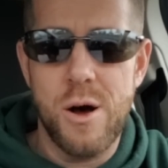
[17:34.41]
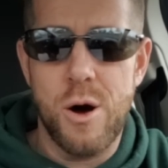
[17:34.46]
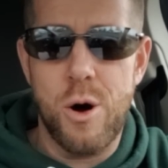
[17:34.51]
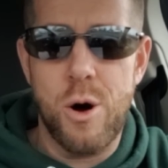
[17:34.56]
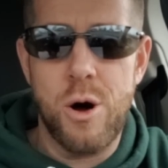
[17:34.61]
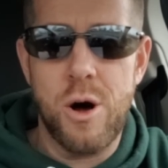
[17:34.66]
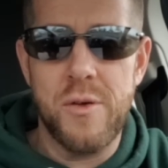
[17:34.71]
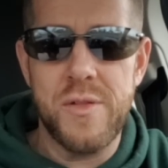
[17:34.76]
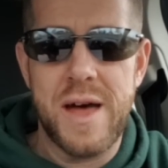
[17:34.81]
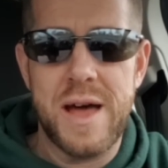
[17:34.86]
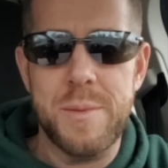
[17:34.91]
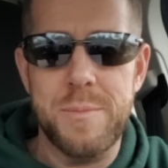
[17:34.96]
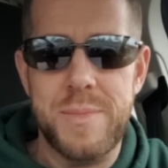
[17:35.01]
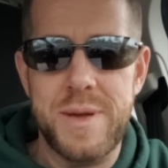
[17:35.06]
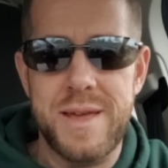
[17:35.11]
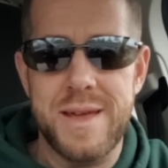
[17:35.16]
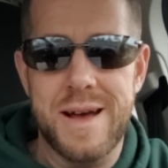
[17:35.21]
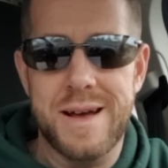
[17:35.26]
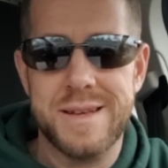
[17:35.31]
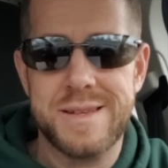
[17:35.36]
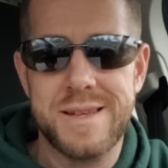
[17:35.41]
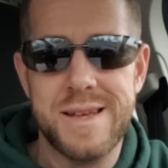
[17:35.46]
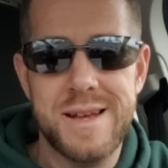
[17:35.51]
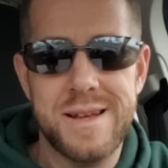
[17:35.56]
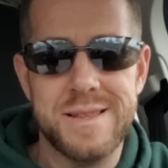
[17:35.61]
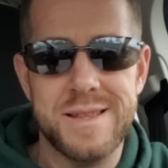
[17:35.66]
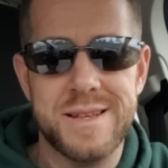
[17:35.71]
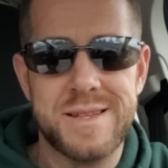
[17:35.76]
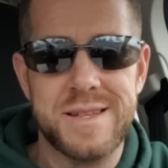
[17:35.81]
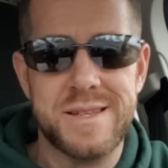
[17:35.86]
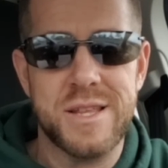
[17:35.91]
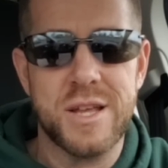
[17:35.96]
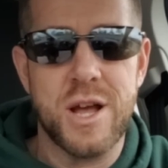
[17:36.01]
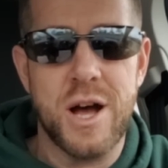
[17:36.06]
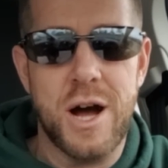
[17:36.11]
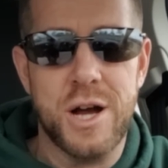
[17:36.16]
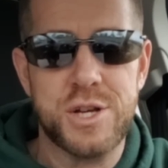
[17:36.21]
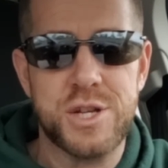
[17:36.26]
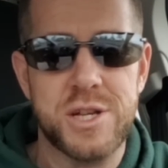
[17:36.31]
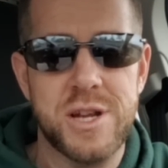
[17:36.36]
All that BS. This is the
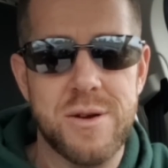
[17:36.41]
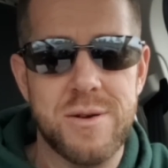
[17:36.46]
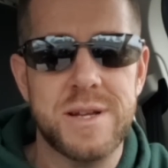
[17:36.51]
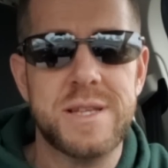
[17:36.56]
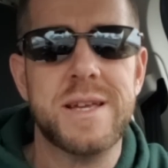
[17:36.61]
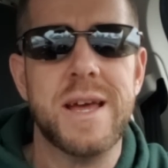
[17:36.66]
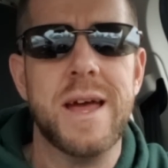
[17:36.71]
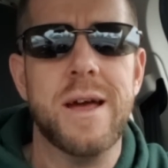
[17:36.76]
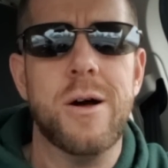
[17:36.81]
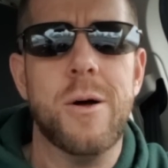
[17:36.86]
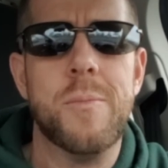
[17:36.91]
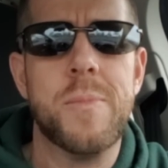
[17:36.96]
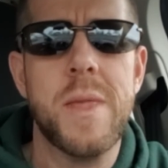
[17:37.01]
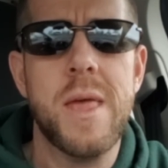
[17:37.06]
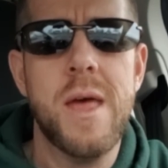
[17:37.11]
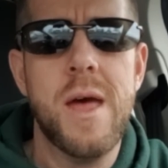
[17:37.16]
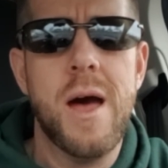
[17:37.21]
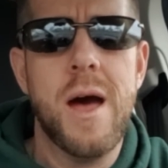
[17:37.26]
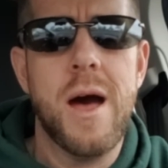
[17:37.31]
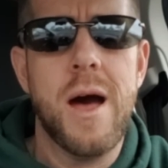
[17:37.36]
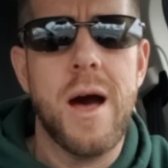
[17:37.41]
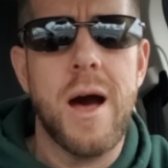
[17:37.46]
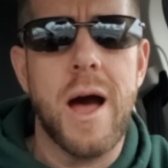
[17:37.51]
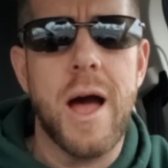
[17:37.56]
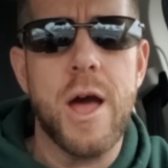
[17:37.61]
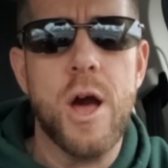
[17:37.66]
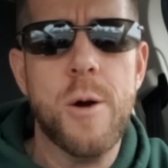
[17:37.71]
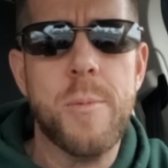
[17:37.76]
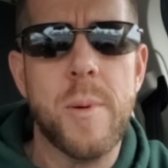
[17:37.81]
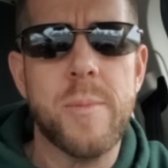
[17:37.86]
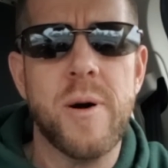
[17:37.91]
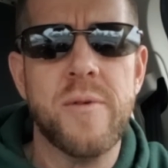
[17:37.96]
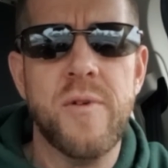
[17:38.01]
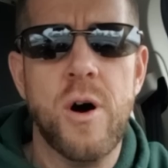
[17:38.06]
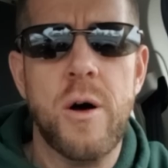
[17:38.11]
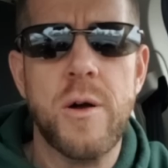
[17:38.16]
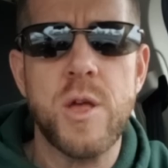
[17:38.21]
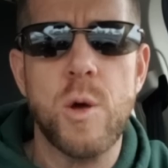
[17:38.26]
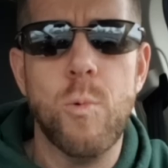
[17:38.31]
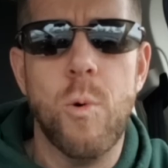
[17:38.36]
cautionary tale. I hope, above
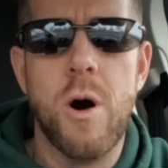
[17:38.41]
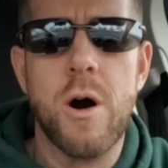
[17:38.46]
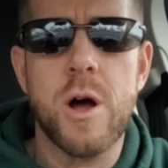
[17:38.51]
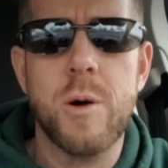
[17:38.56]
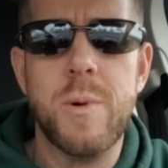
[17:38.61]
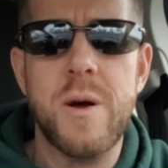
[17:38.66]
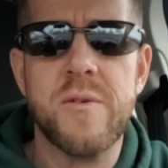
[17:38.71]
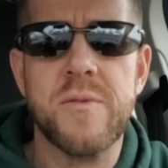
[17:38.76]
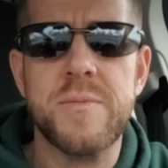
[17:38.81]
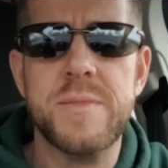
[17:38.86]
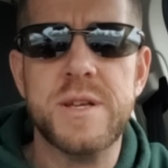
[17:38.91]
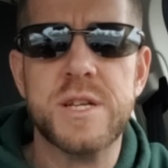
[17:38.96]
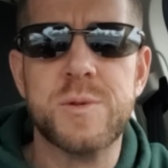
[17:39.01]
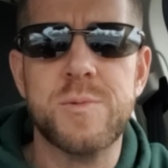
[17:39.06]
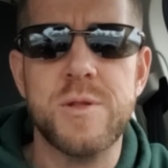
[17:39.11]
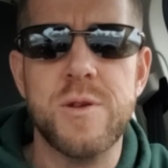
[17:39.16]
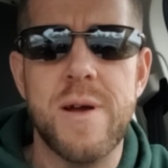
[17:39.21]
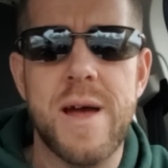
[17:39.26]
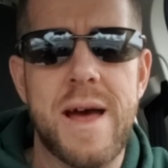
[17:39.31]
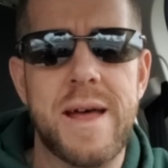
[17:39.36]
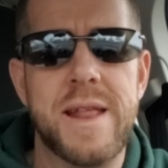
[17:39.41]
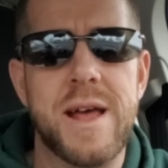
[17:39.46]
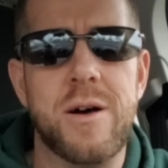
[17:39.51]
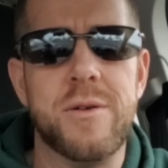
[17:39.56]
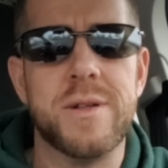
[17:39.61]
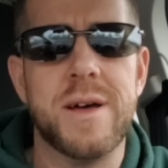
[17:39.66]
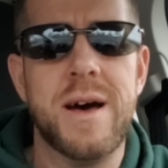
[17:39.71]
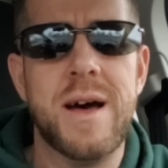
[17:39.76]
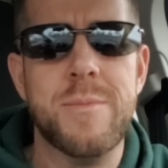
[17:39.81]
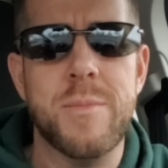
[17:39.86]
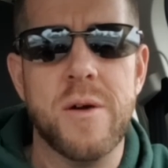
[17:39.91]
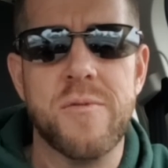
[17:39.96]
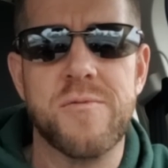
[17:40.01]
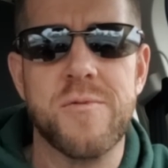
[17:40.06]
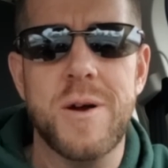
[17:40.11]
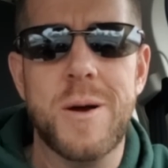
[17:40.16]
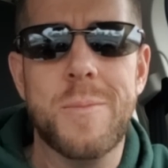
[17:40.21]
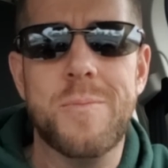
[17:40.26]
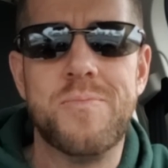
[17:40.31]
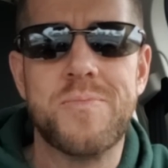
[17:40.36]
all, you walk away from this with your head held high, my
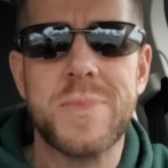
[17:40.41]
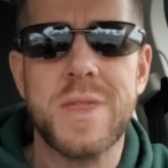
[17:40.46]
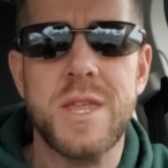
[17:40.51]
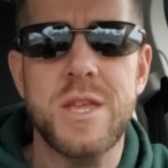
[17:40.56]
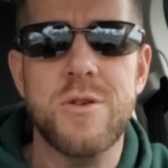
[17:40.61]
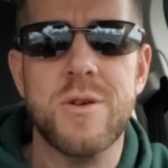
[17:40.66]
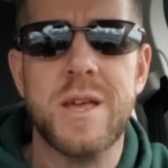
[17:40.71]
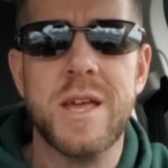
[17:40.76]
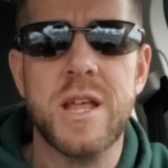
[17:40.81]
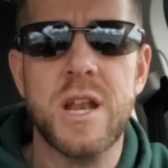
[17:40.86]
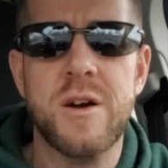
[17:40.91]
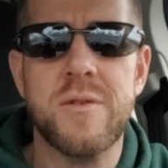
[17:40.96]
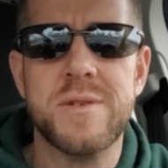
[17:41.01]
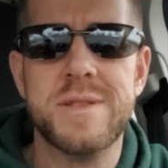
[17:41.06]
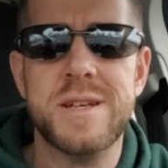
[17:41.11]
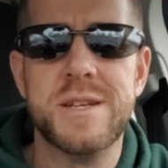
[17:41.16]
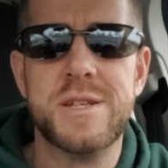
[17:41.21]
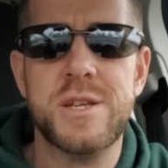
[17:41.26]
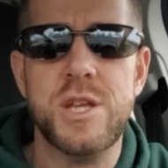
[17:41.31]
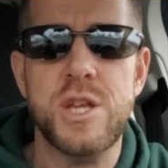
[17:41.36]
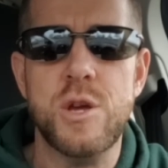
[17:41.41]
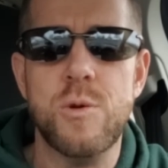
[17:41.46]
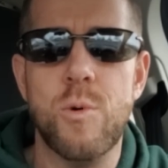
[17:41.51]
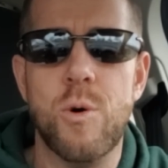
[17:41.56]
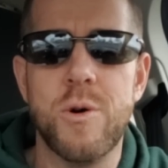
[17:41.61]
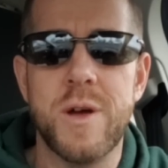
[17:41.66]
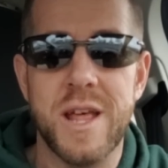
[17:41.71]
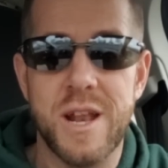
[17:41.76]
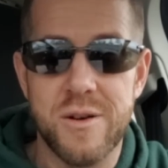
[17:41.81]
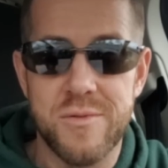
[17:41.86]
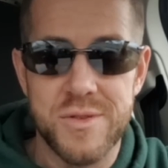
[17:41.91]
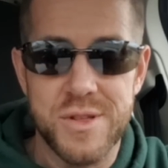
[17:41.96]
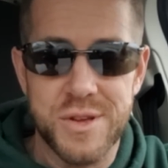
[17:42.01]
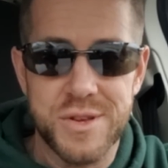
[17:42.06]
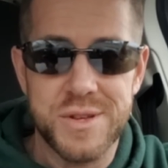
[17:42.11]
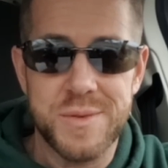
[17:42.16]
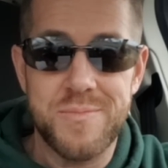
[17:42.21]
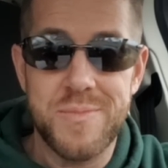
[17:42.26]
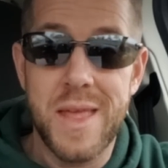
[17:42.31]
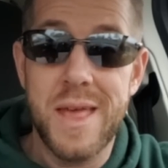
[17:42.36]
friend. You can get over this. You will get over
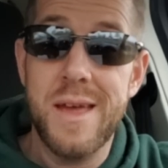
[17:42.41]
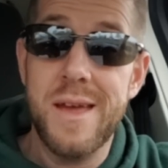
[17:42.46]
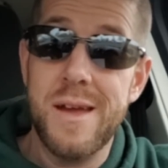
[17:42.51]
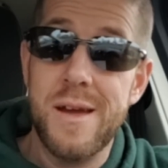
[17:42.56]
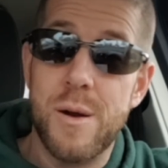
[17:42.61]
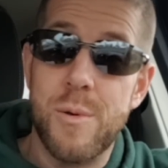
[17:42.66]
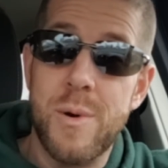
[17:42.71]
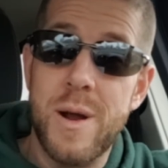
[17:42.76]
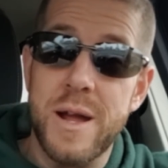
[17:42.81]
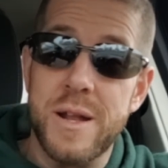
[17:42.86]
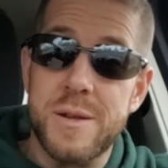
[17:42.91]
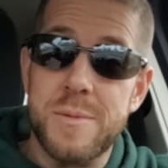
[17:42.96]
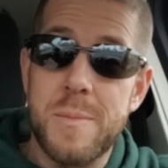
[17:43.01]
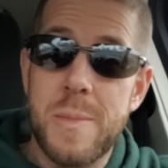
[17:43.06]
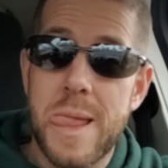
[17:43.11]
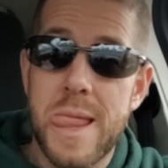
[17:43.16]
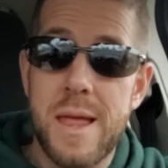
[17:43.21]
this. Right.